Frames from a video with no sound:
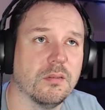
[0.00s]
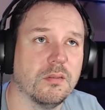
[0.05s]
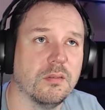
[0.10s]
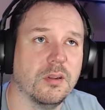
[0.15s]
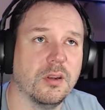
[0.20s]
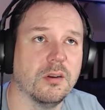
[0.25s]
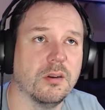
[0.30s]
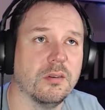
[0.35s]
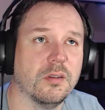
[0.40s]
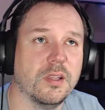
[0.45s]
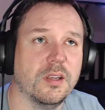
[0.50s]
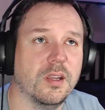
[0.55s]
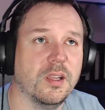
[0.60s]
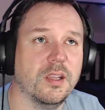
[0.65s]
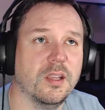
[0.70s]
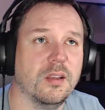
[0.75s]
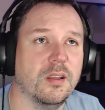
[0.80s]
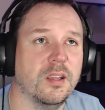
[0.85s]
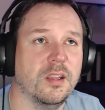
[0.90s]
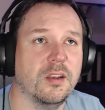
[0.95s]
You know,
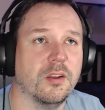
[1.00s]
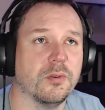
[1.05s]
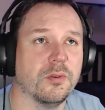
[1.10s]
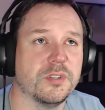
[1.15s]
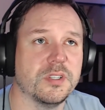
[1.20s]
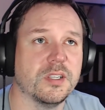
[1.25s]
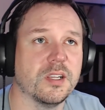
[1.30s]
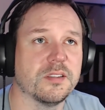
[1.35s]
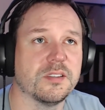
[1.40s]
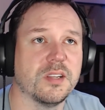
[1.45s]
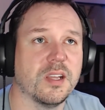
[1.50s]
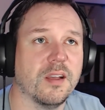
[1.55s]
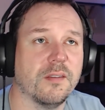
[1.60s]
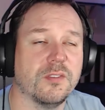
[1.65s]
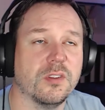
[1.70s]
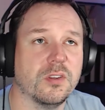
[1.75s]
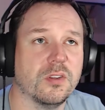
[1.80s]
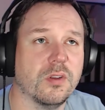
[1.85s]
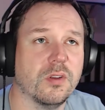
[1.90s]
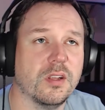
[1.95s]
he knows he doesn't have
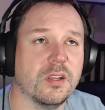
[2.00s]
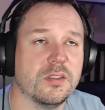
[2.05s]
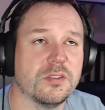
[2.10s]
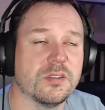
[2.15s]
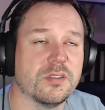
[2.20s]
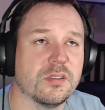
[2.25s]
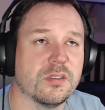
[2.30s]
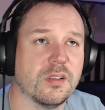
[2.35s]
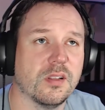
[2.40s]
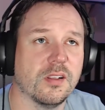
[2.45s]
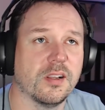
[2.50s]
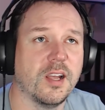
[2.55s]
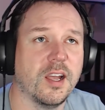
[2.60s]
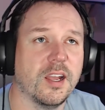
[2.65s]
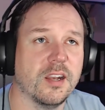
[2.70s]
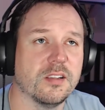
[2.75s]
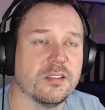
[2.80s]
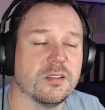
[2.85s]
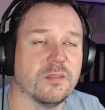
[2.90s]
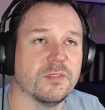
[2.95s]
to do it. He's just the
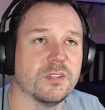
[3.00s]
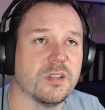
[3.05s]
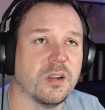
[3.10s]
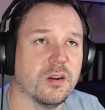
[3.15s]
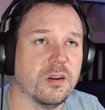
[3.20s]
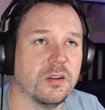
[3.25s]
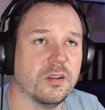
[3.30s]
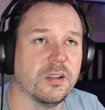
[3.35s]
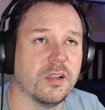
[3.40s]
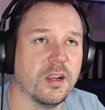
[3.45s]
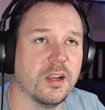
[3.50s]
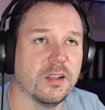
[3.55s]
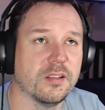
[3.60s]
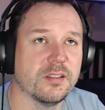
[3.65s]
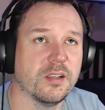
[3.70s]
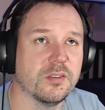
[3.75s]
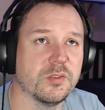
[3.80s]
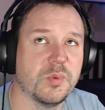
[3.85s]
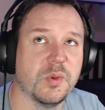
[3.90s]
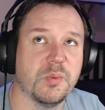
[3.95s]
kindness of his heart and kind of
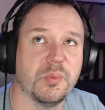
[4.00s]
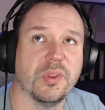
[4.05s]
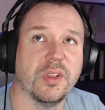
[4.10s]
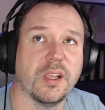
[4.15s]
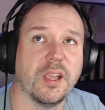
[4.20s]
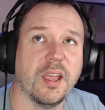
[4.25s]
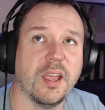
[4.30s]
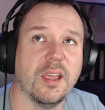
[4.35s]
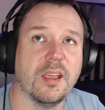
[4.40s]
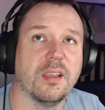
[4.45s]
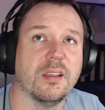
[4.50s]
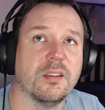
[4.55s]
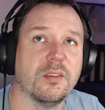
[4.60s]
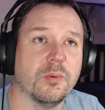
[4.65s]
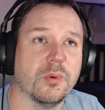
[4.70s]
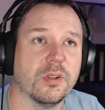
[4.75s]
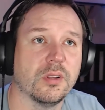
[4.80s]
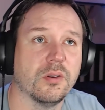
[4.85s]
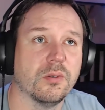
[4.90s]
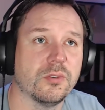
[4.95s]
tells people like, hey, you
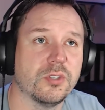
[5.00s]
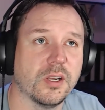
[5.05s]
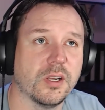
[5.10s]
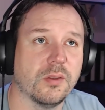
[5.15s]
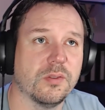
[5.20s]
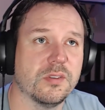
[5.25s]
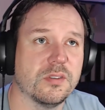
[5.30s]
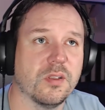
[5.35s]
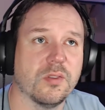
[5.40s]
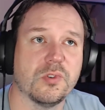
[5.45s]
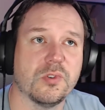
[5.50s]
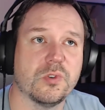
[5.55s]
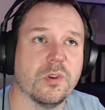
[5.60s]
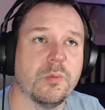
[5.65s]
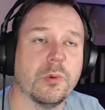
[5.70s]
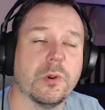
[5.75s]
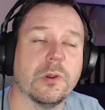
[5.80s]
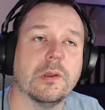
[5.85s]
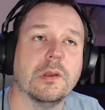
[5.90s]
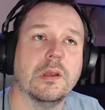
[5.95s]
want to go check out this other
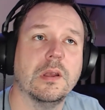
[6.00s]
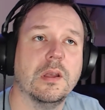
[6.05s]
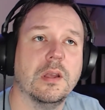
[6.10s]
streamer?